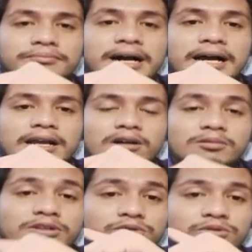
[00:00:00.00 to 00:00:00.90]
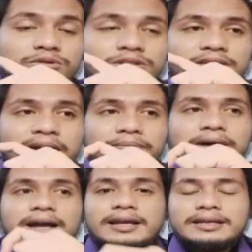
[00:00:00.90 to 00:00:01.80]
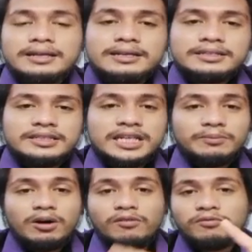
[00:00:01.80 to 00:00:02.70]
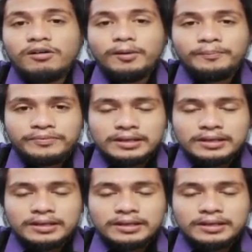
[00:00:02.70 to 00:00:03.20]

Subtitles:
pi over 2 times by c to the power 4.